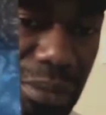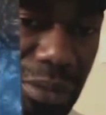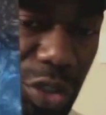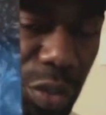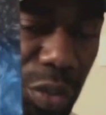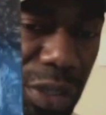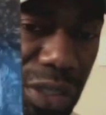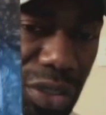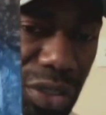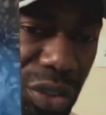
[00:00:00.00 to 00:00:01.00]

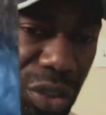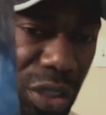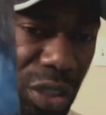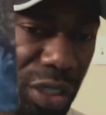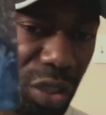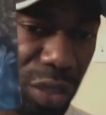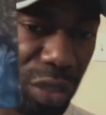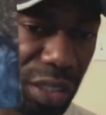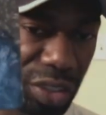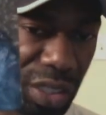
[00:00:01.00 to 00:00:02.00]
Steelbook, so you already know what it
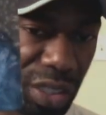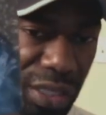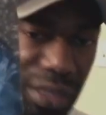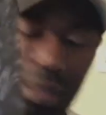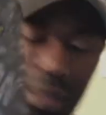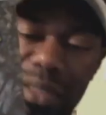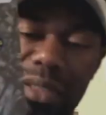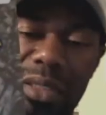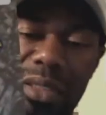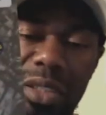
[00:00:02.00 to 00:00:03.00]
looks like.
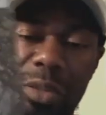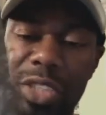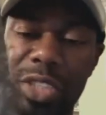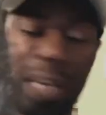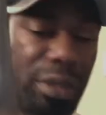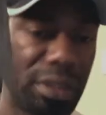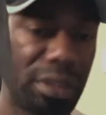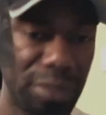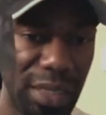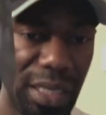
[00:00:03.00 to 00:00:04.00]
So I'm just happy to
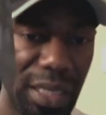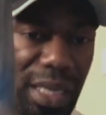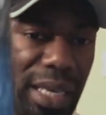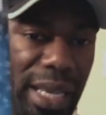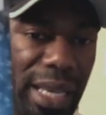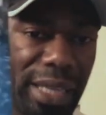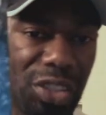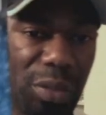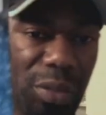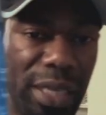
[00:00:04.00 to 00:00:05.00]
add it
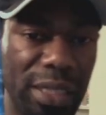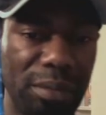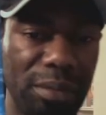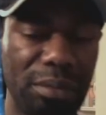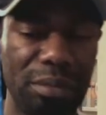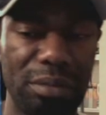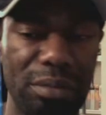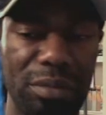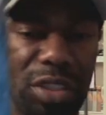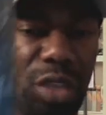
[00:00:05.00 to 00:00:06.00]
to my
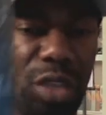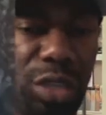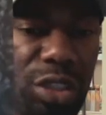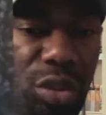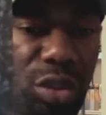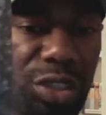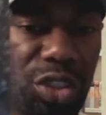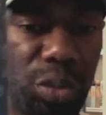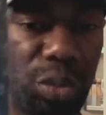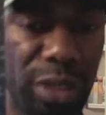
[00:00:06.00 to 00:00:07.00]
slowly growing Steelbook